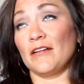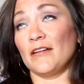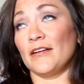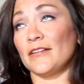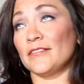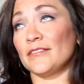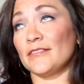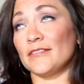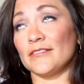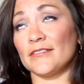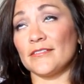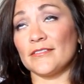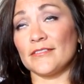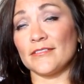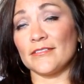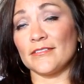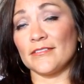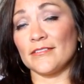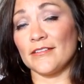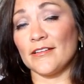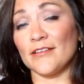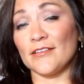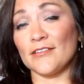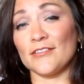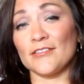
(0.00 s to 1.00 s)
I just
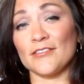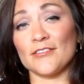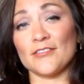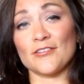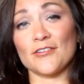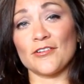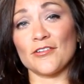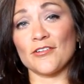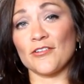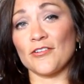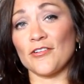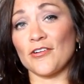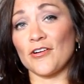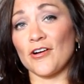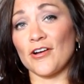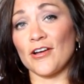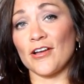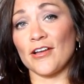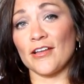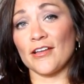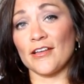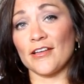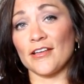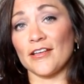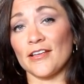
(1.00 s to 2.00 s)
started crying.
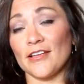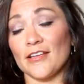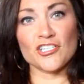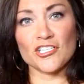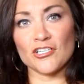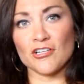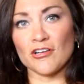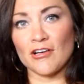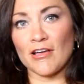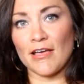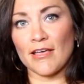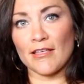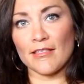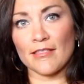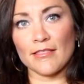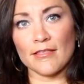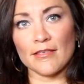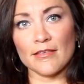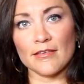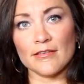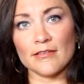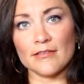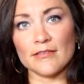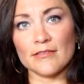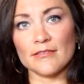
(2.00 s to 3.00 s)
Professional
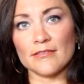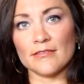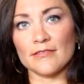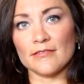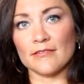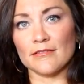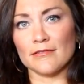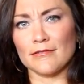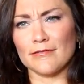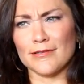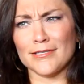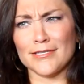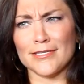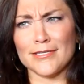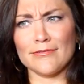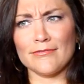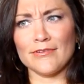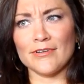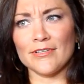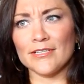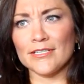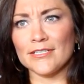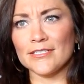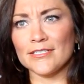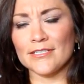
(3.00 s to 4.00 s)
athletes, Christy
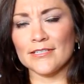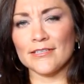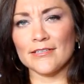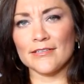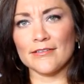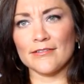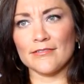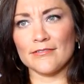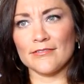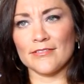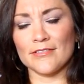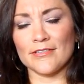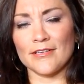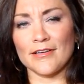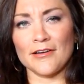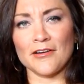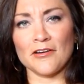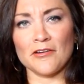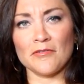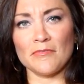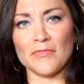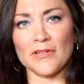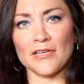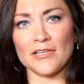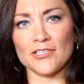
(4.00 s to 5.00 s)
Wellington, who's the
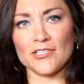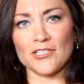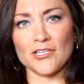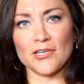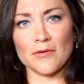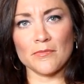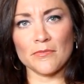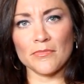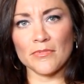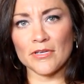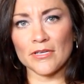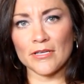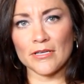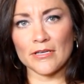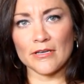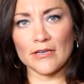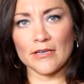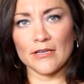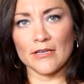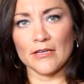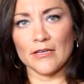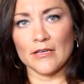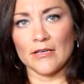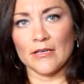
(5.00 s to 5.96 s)
Ironman champion,